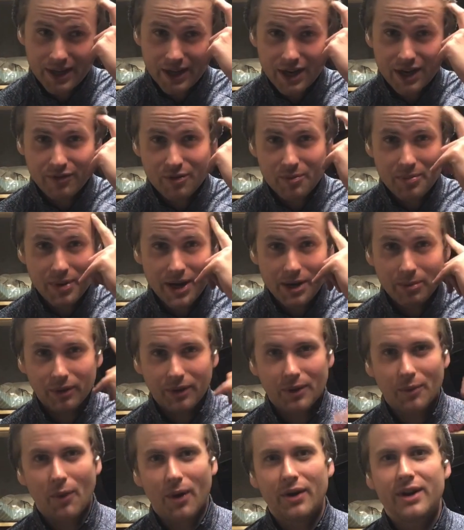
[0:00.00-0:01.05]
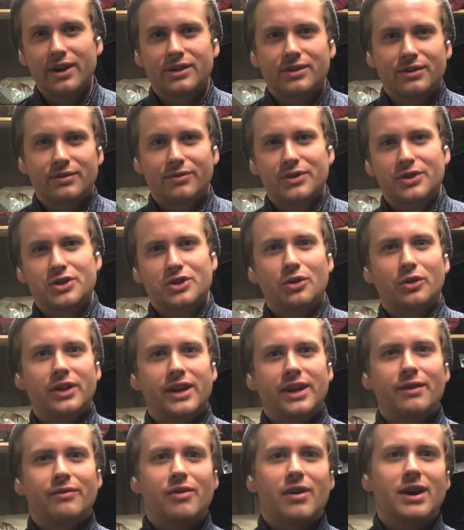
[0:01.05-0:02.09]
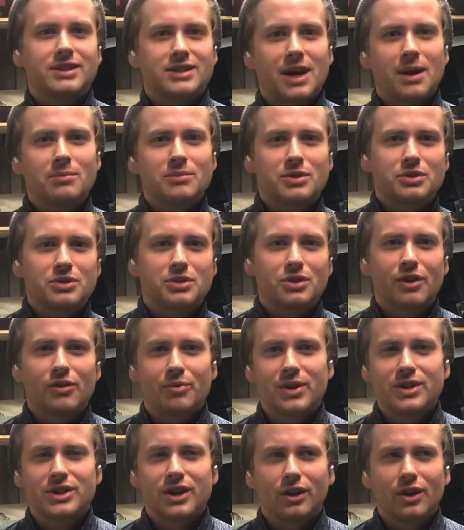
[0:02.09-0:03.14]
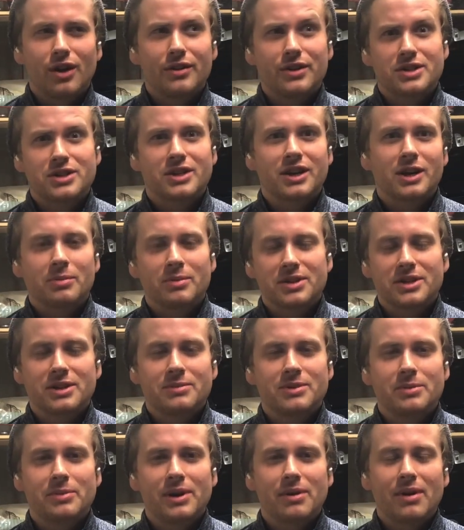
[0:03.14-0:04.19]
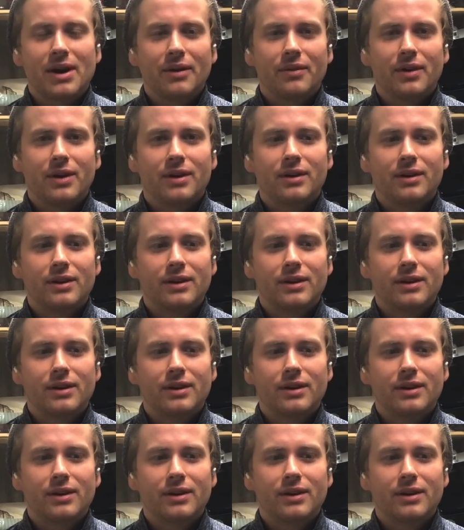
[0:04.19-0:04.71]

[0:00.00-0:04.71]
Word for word: are from people that want it to, study studying for exams and stuff, which a lot of the stigma seems to be around that.